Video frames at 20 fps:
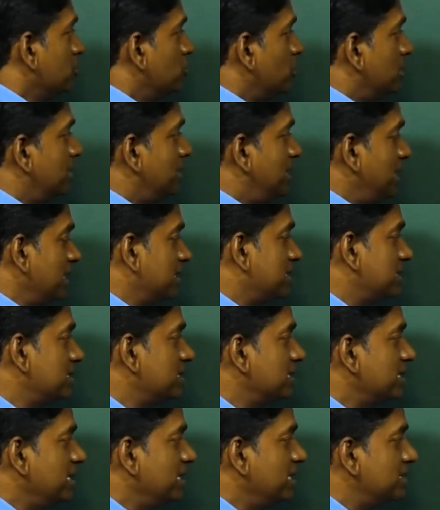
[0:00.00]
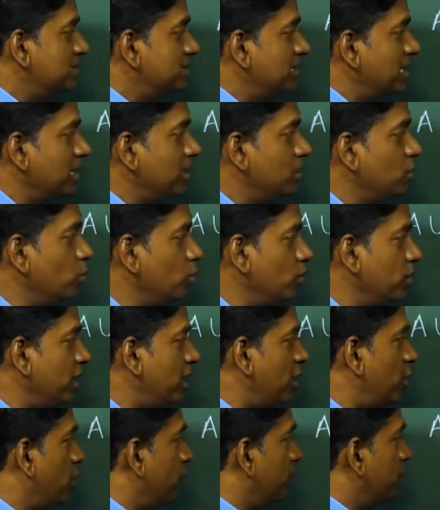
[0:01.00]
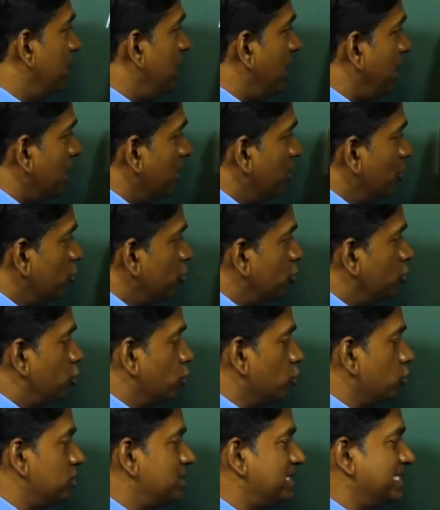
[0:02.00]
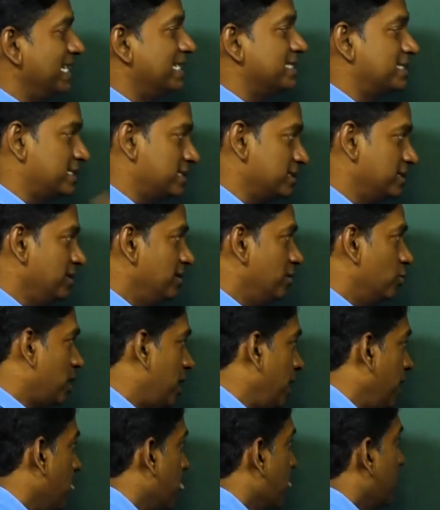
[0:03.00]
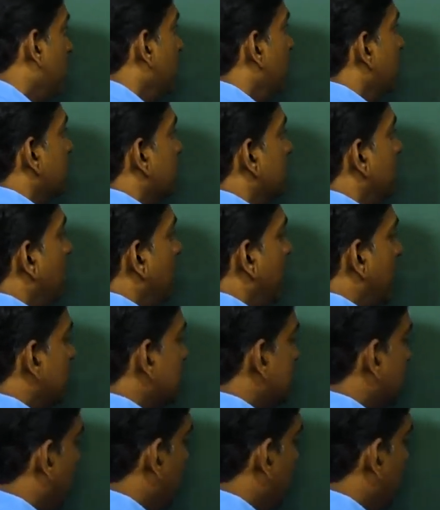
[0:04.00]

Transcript: so this is the union of the two sets. Okay, the next